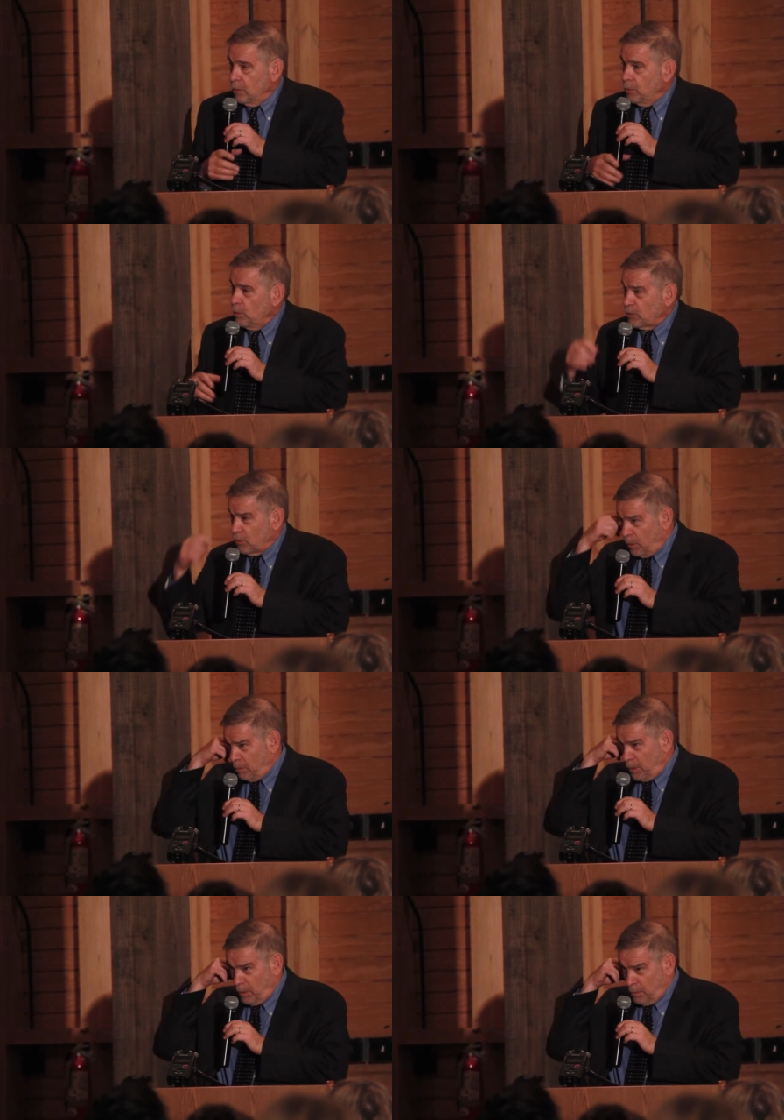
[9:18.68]
The U.S.
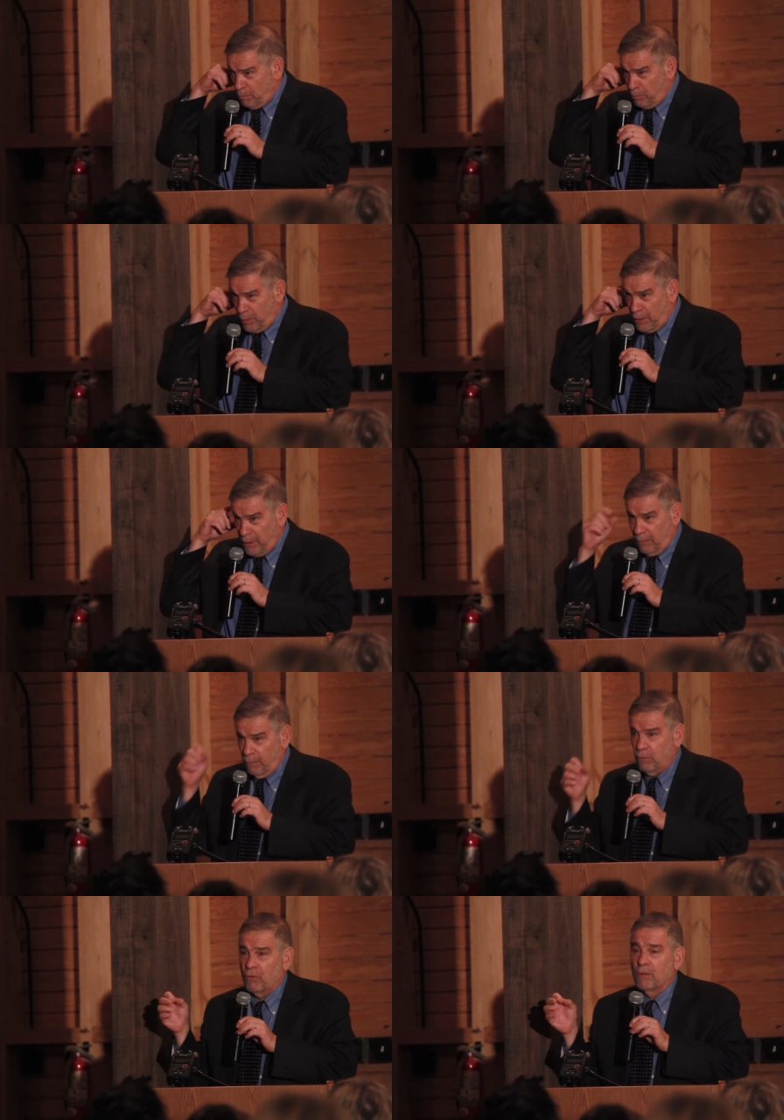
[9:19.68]
Army
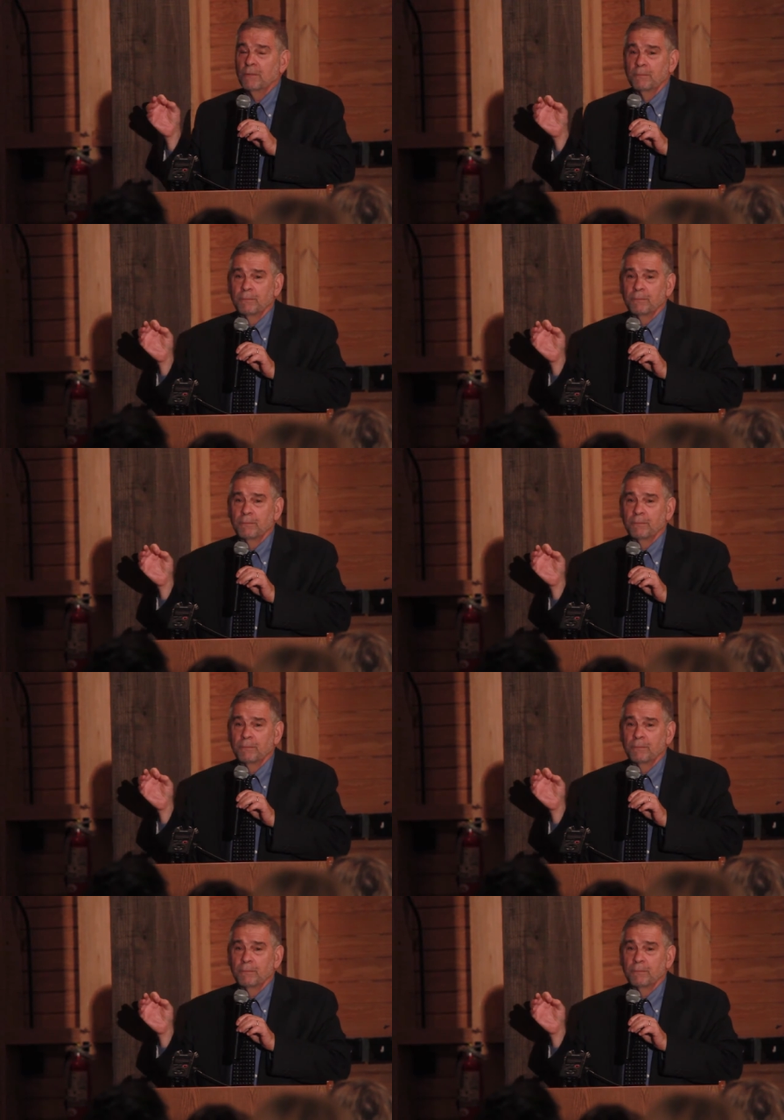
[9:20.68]
believes,